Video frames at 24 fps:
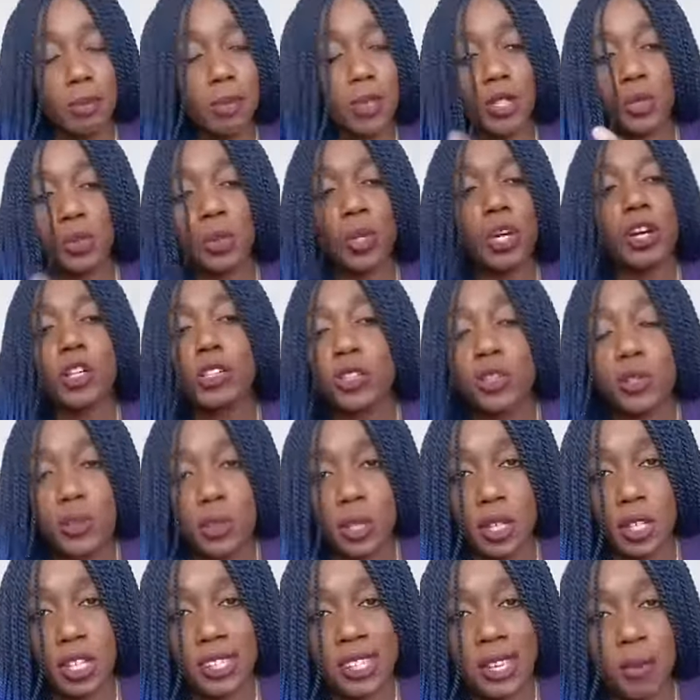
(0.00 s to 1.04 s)
Because we all do
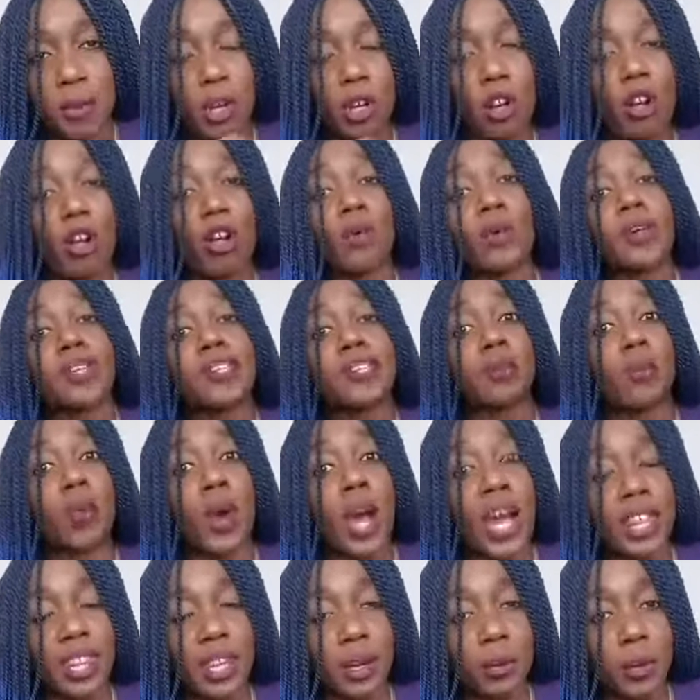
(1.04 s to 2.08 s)
this and we're not always
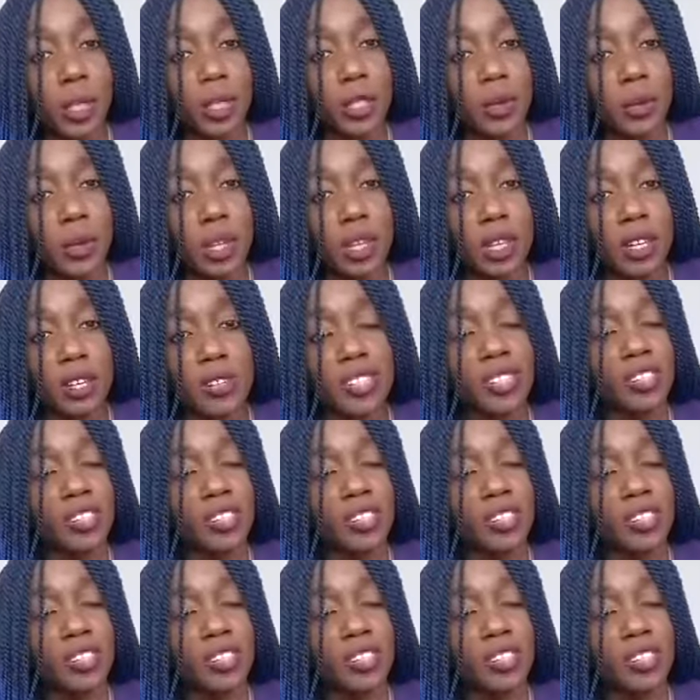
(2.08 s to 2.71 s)
aware that we're doing this.